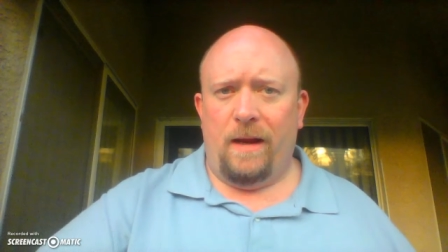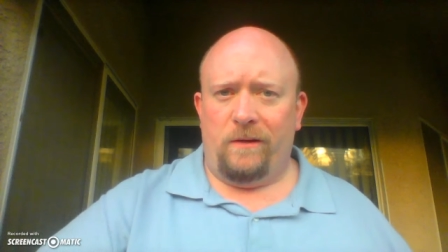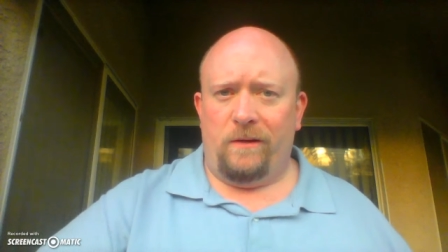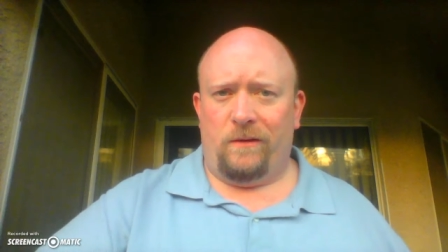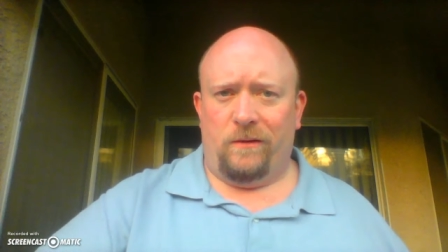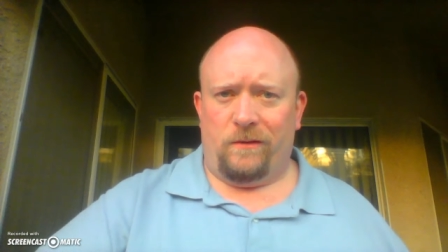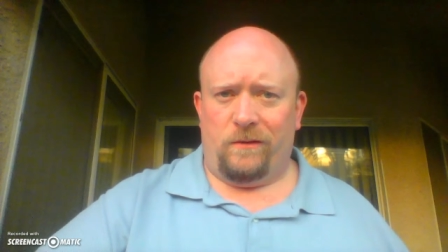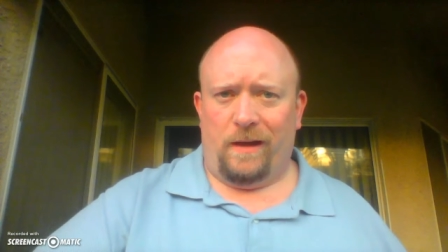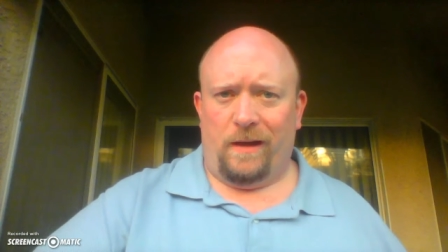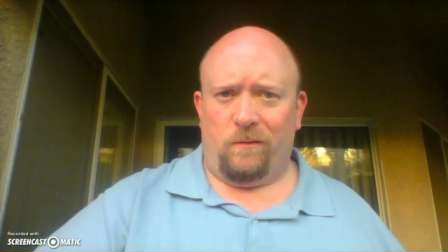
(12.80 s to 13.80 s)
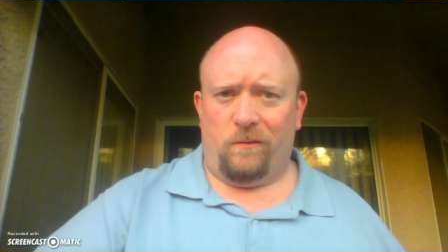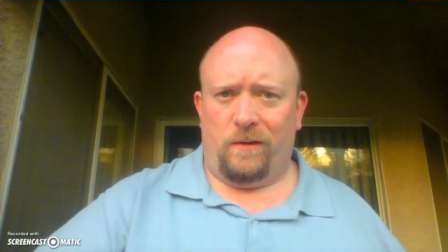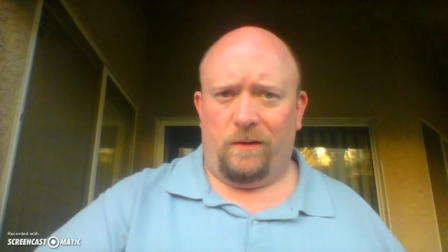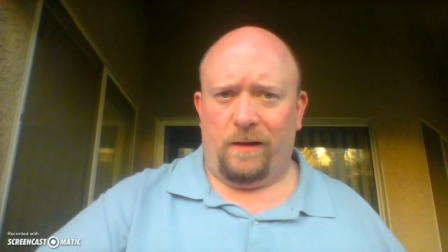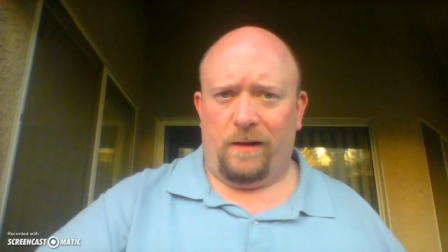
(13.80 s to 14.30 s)
And such is the case
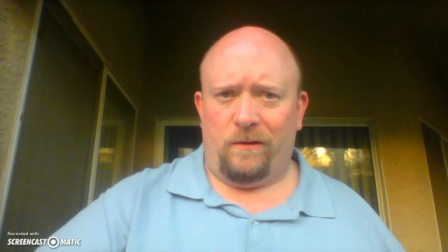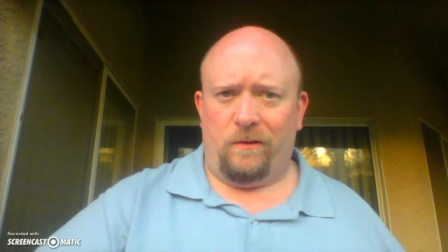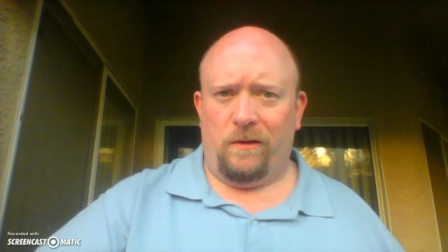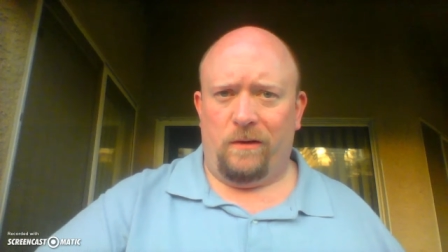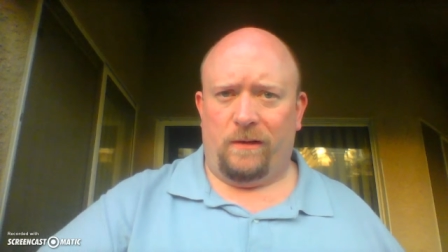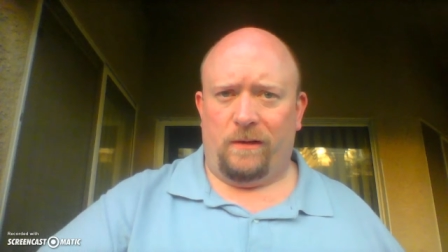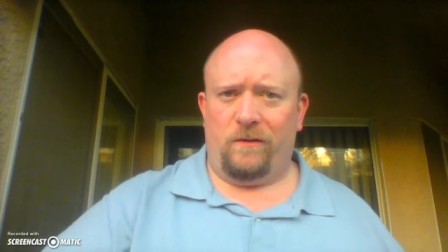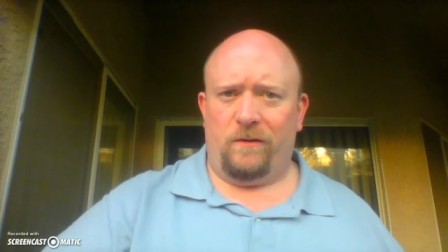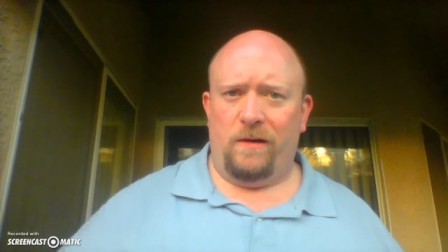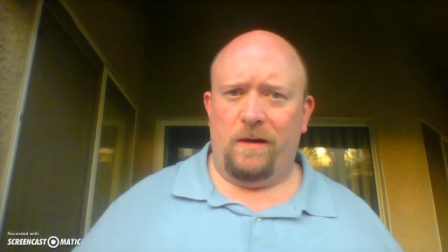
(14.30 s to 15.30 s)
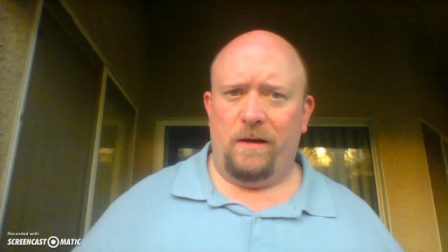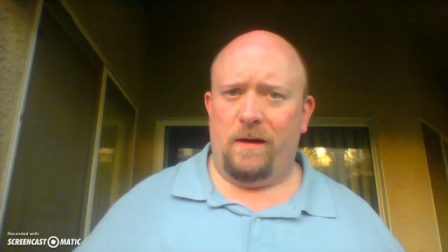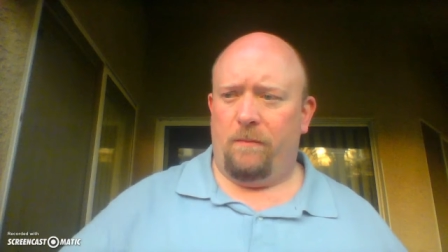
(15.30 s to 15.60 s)
with today's selection.